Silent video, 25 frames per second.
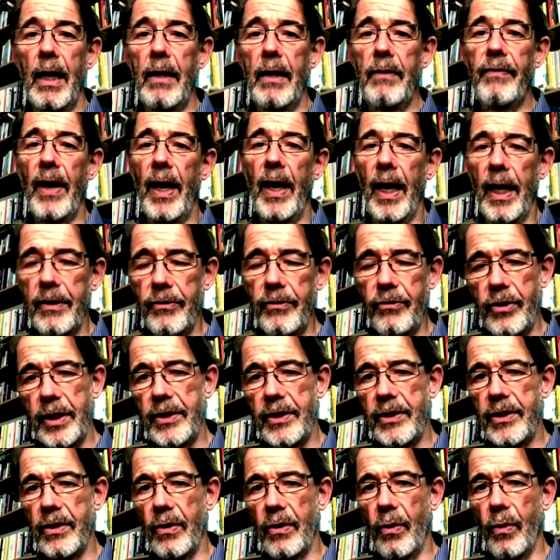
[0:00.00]
over
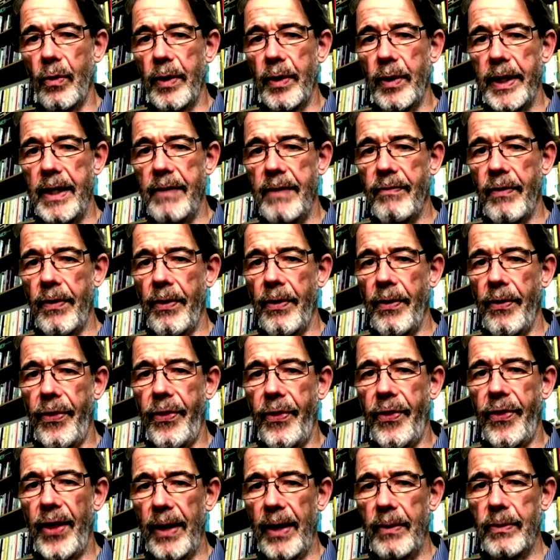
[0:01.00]
hundreds or even
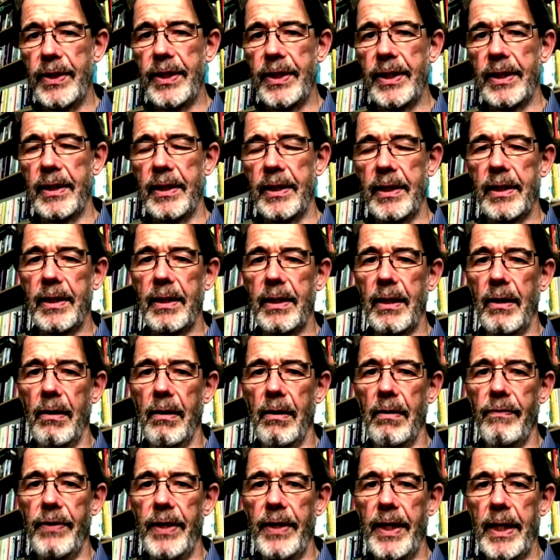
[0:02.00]
thousands
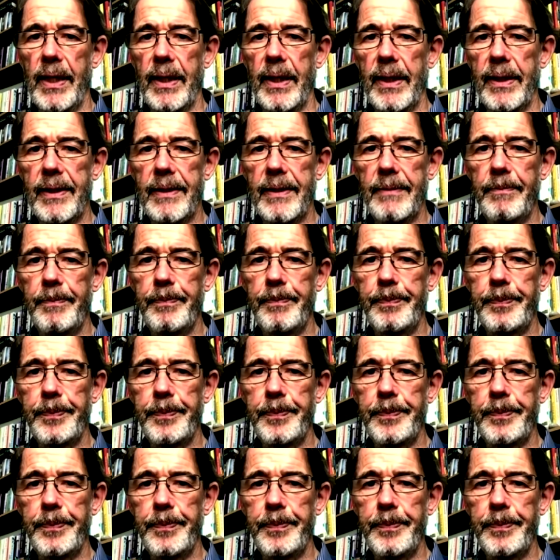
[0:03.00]
of years.